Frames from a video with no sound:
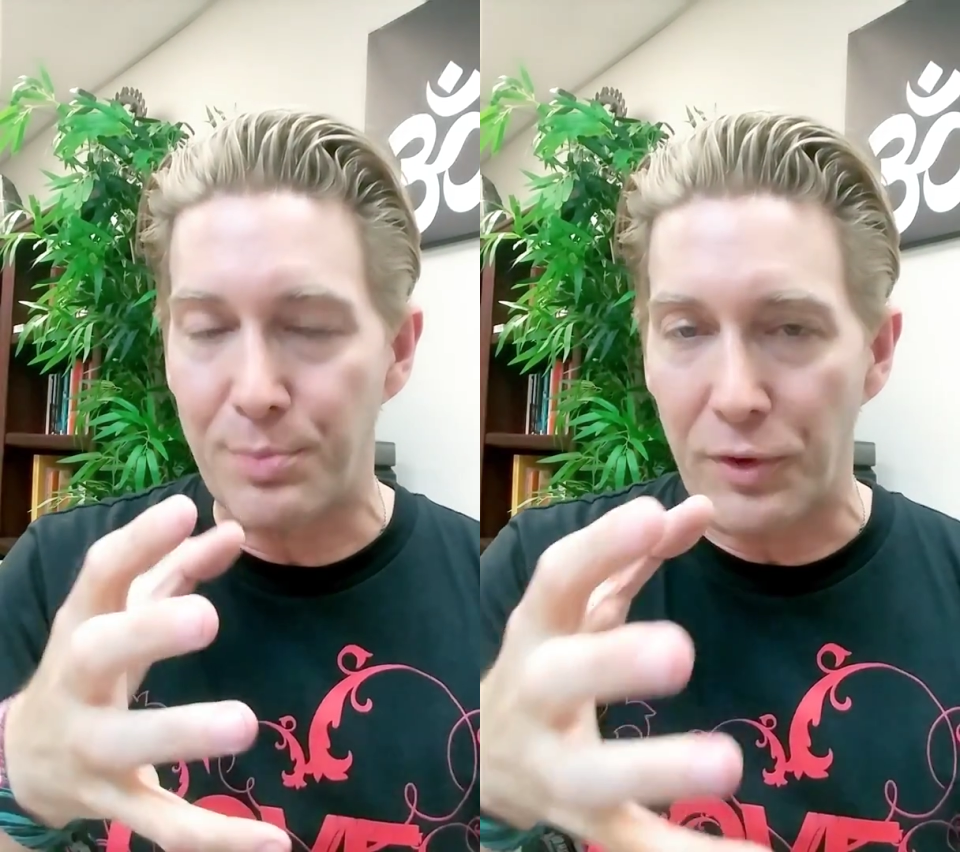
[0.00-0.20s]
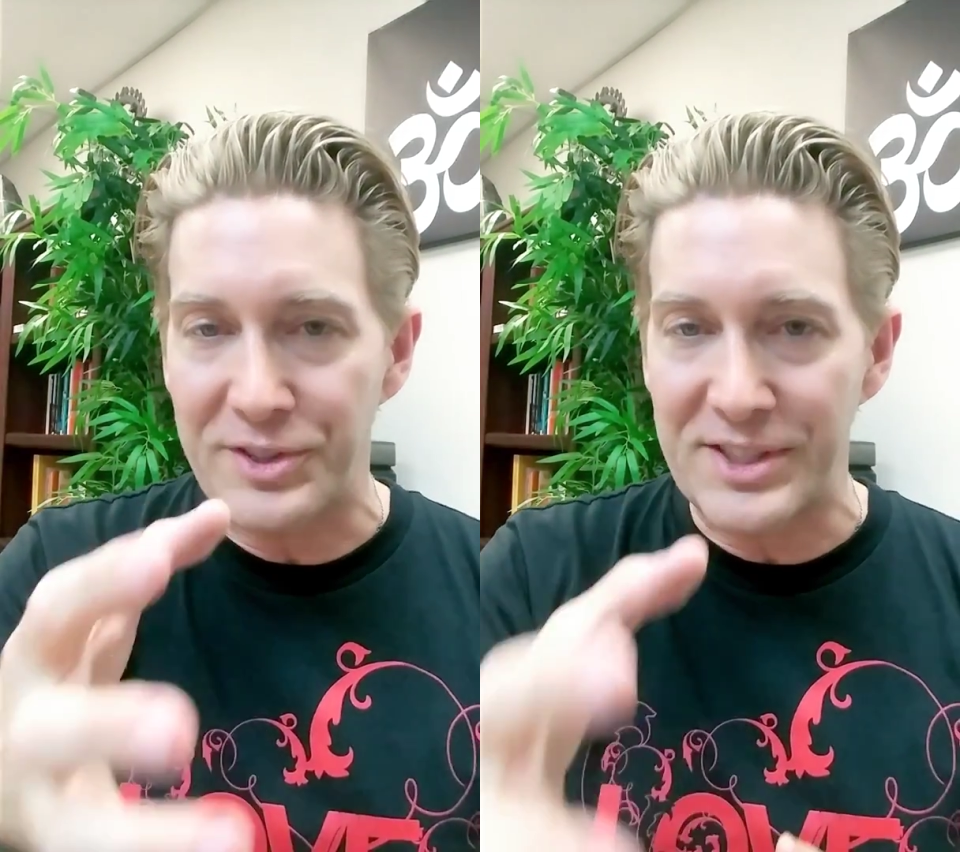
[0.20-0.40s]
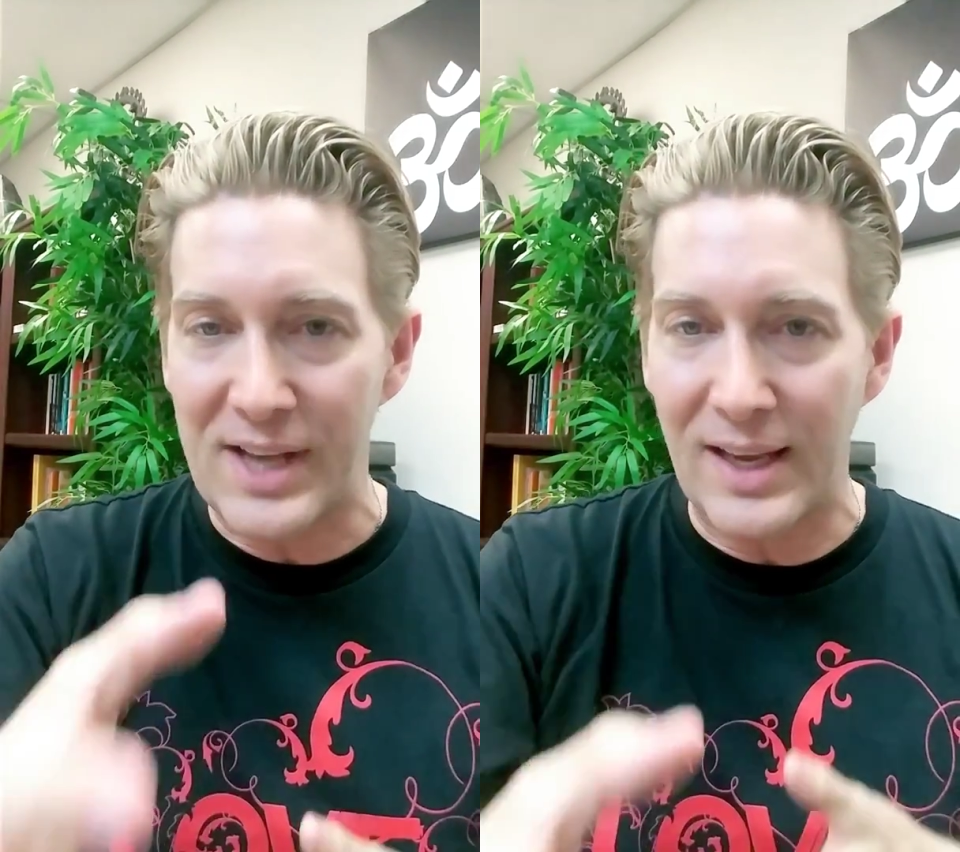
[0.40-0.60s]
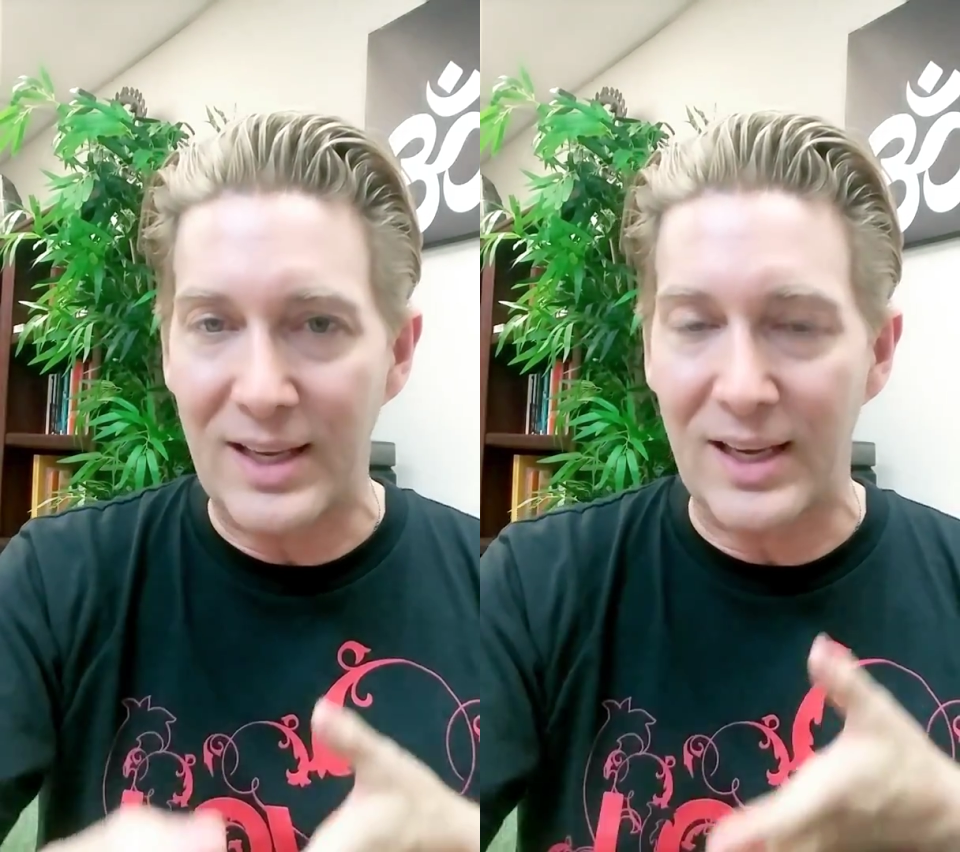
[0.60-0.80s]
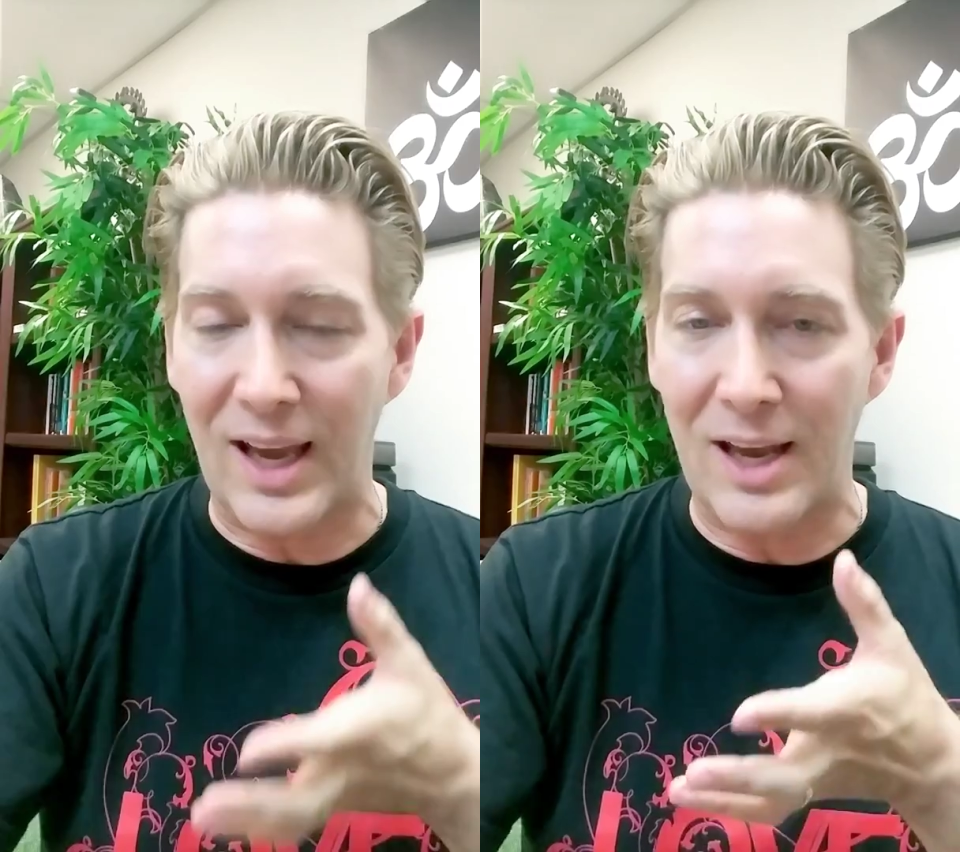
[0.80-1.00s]
both
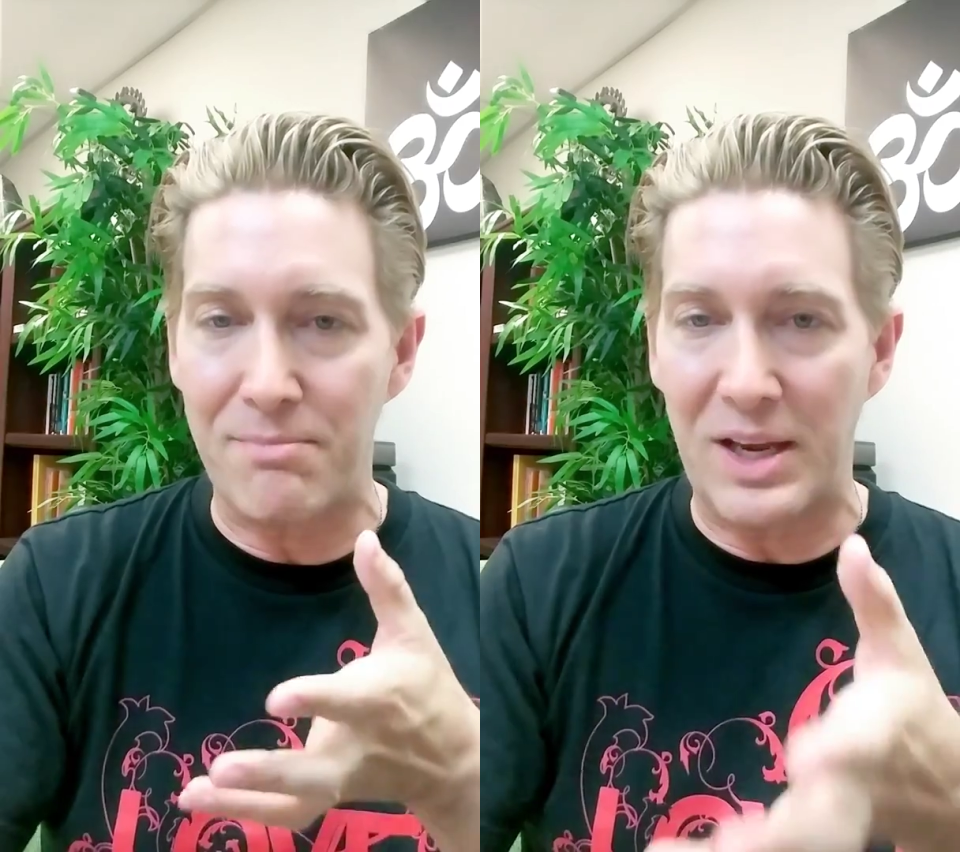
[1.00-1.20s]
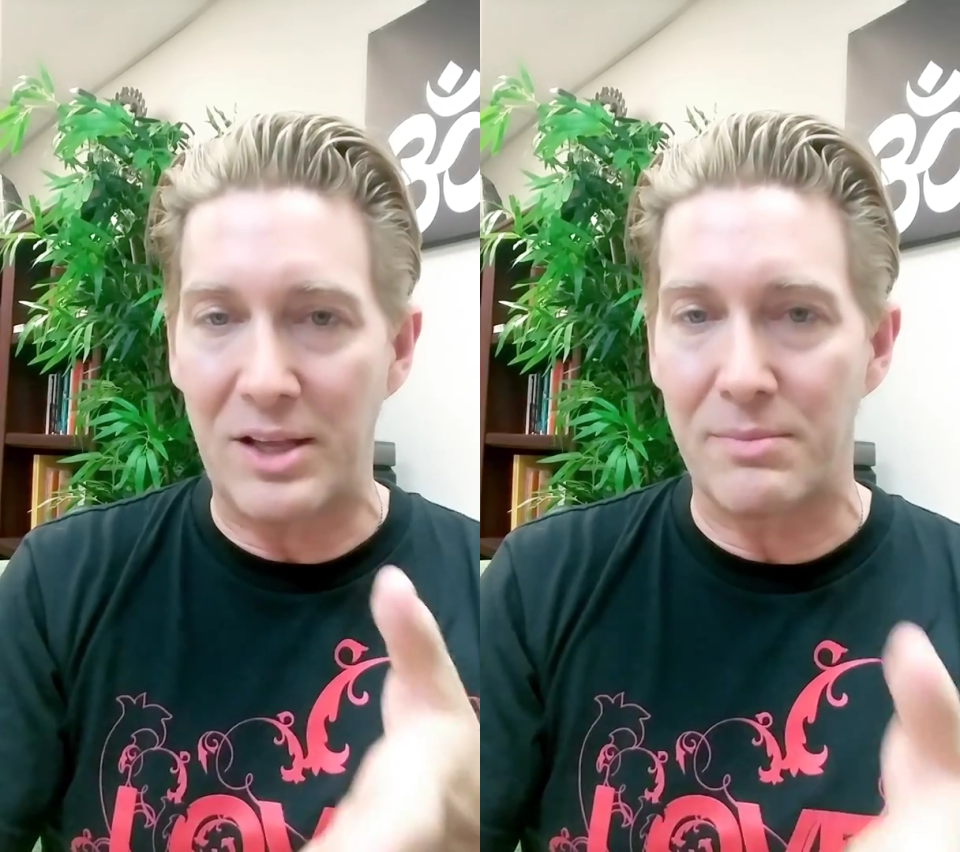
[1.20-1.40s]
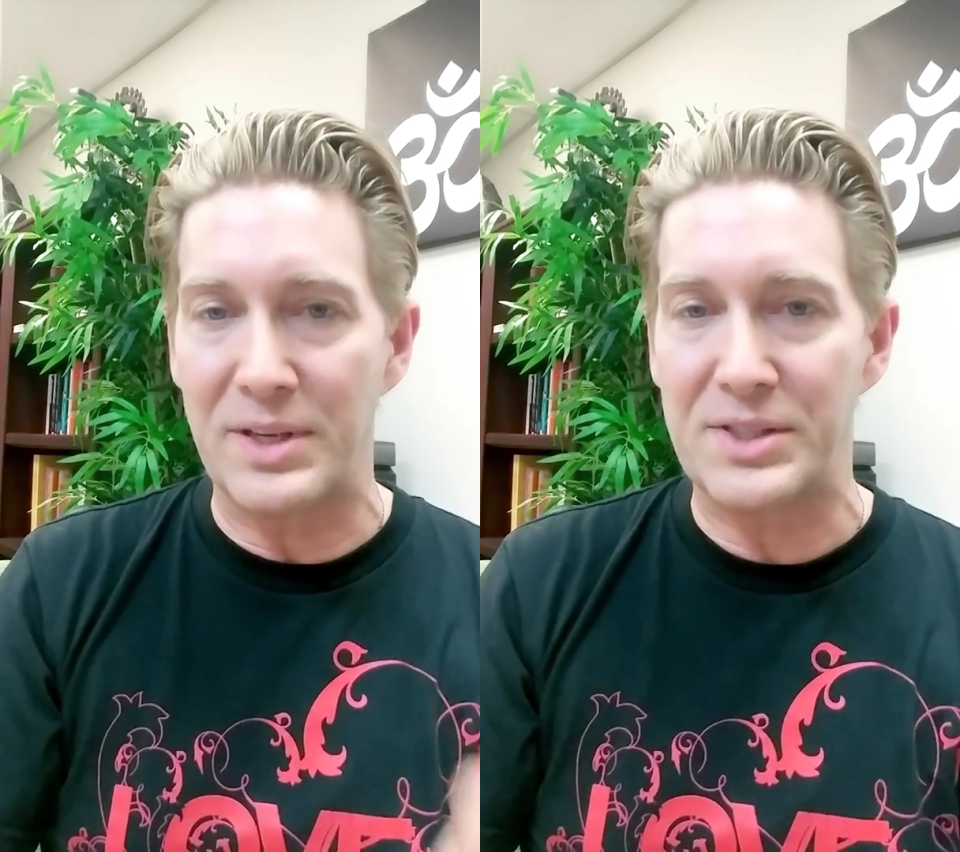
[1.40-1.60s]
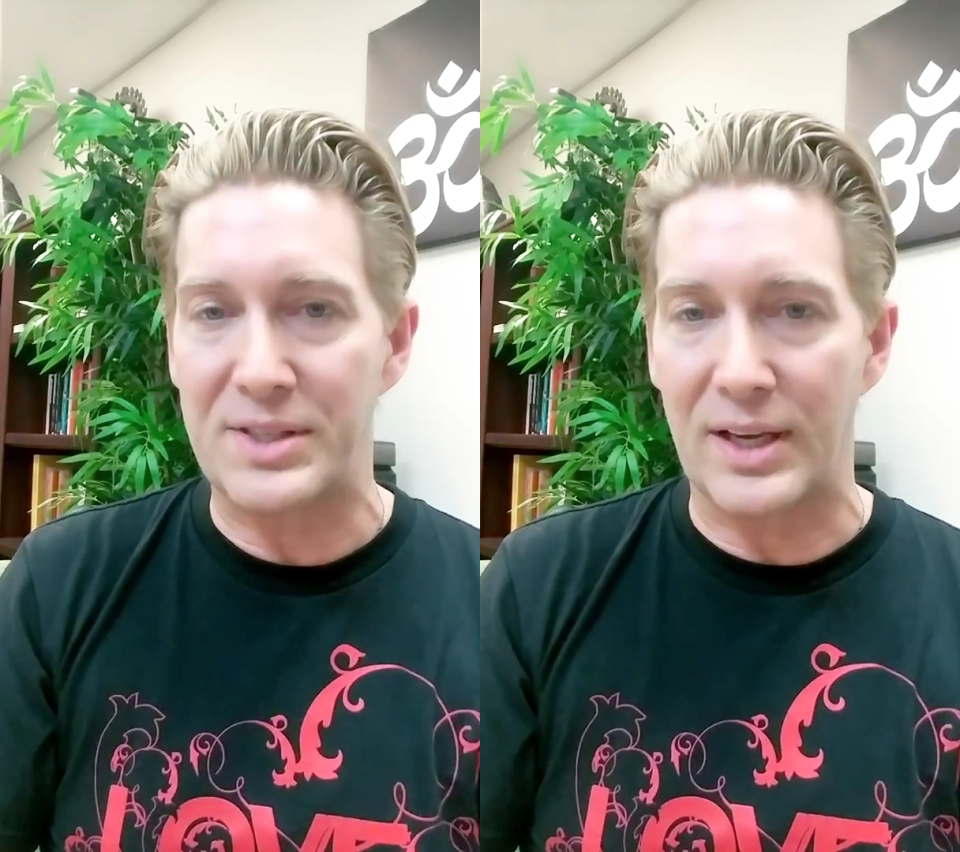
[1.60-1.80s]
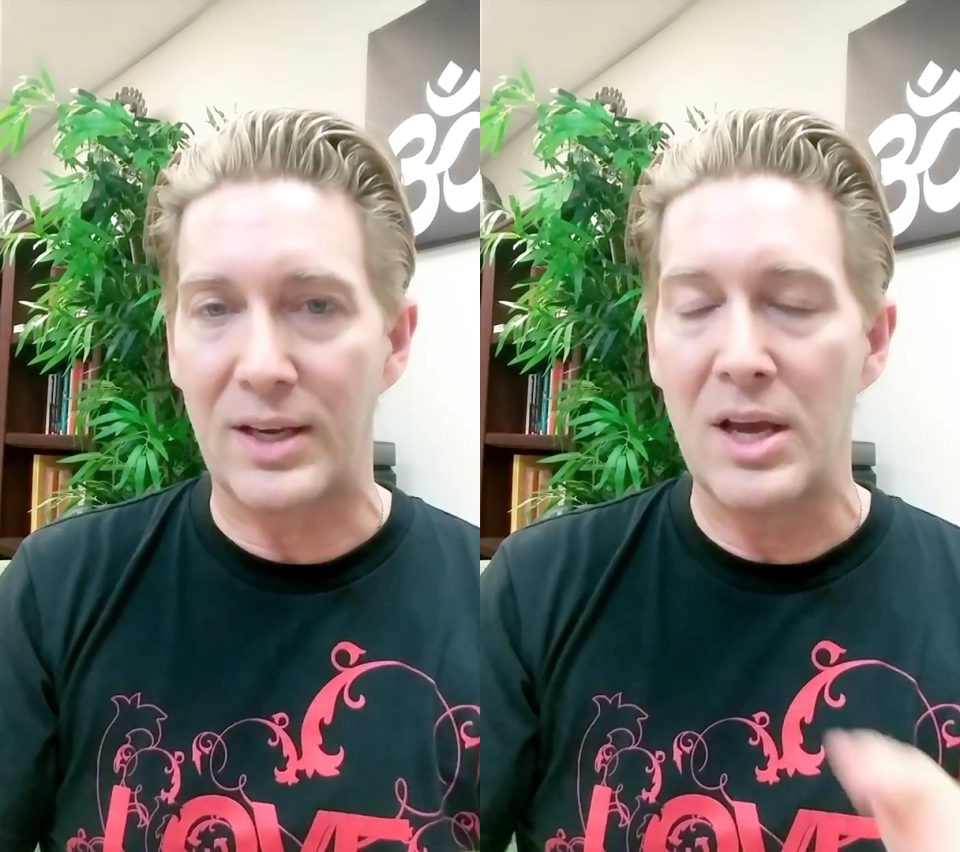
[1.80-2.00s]
psychic and
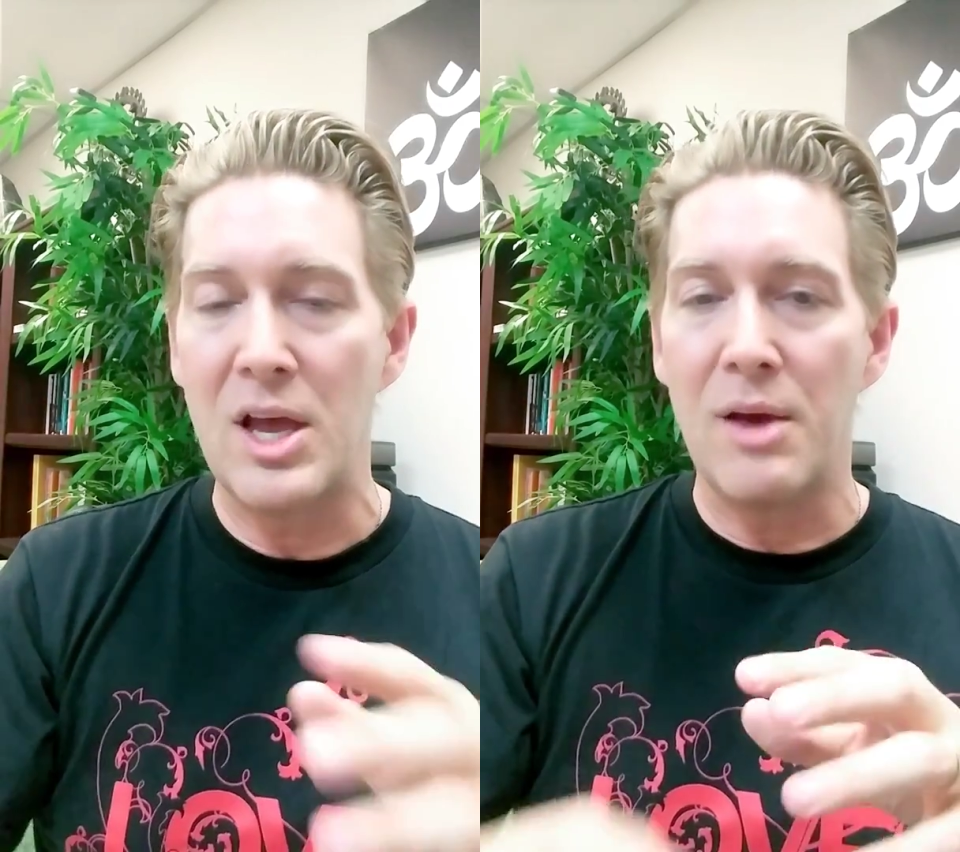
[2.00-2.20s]
mediumistic,